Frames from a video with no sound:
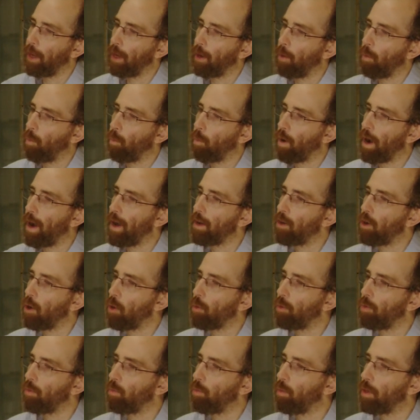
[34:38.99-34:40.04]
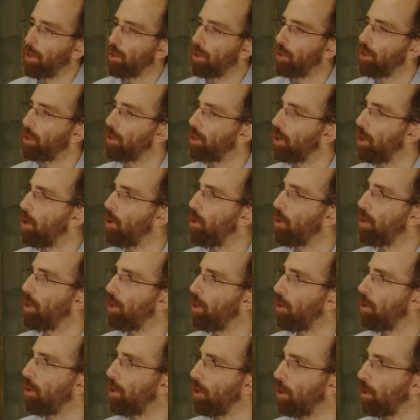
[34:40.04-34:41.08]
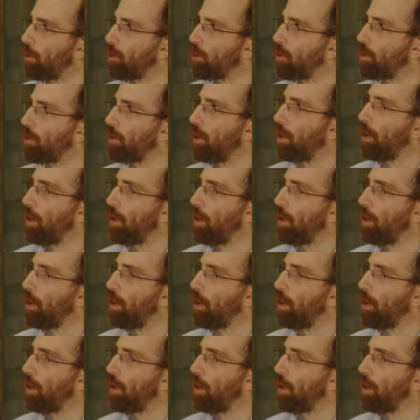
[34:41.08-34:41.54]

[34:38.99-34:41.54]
why don't we just go kill Hearst?